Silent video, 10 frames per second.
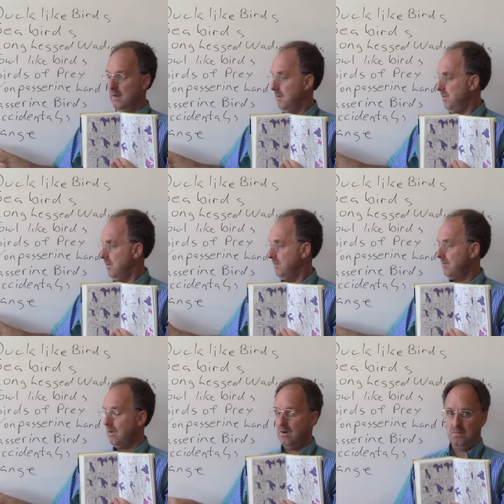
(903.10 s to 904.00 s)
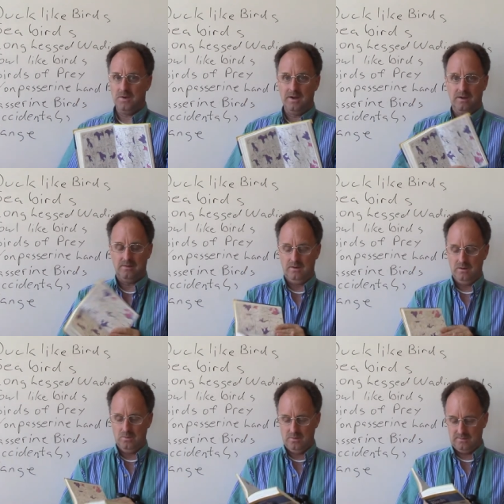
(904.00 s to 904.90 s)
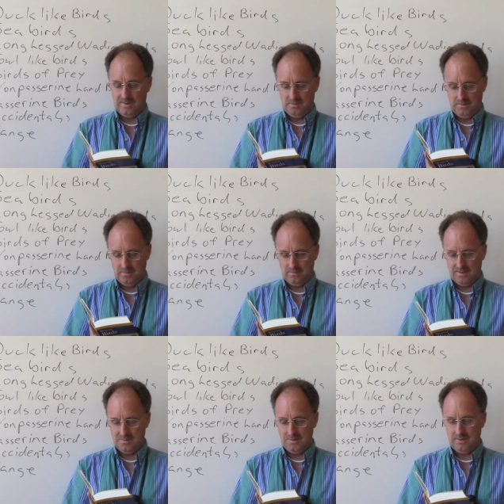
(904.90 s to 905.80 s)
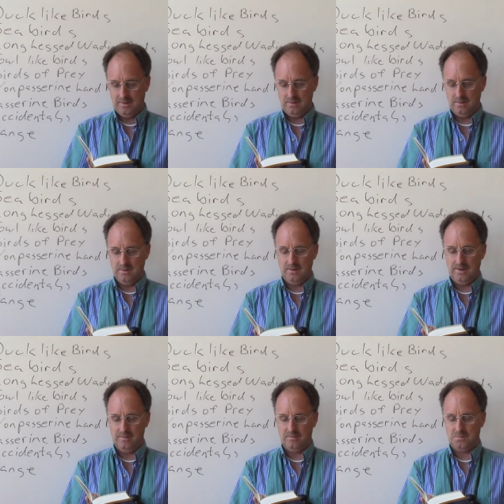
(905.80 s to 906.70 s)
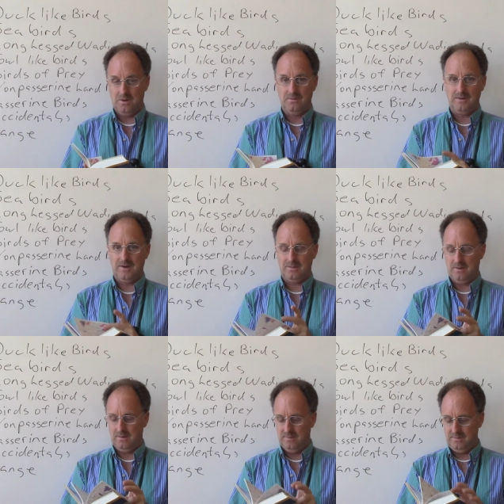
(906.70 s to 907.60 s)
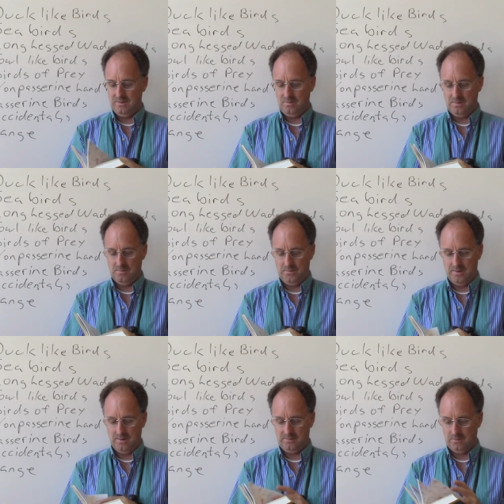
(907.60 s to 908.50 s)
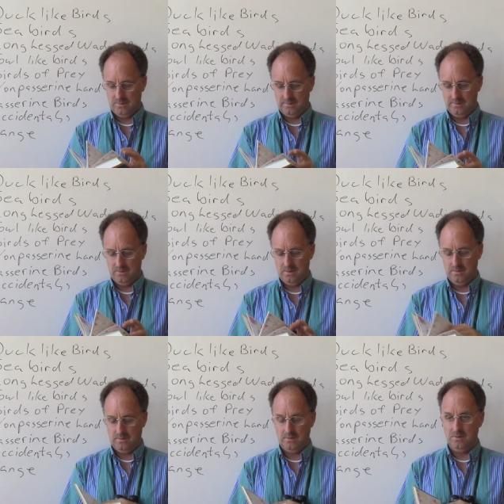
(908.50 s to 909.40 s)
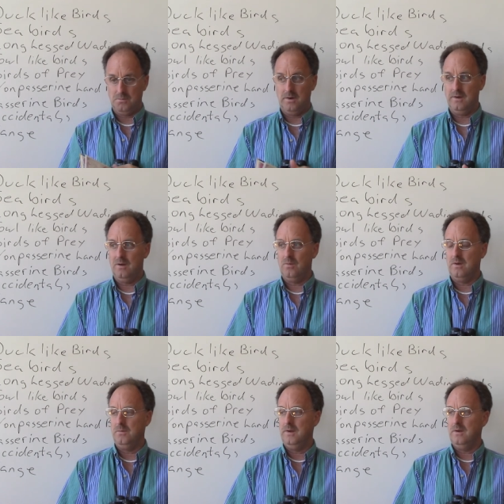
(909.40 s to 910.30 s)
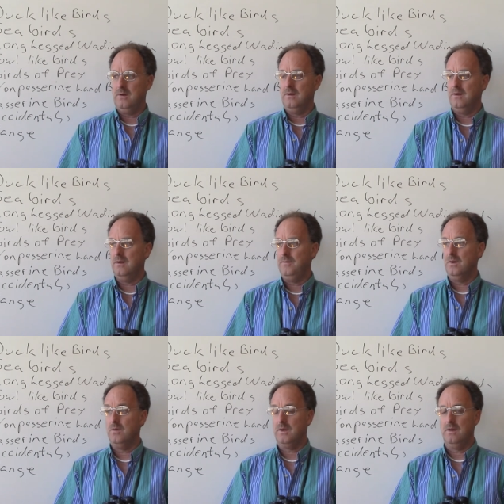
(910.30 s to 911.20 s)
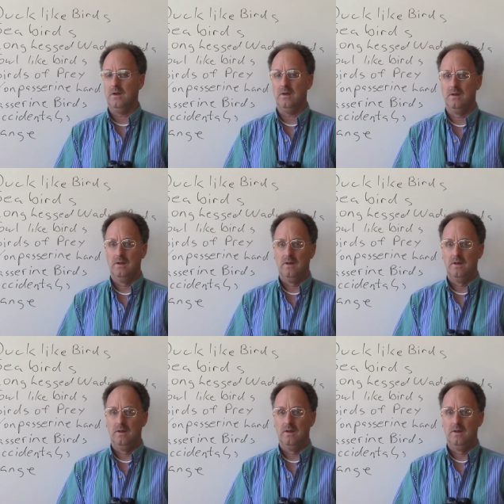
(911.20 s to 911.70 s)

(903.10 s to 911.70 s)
I put a star by it to know what type of, time of the year you're going to have those birds out there because you don't want to put a tour group or you don't want to be on, uh, if you're looking to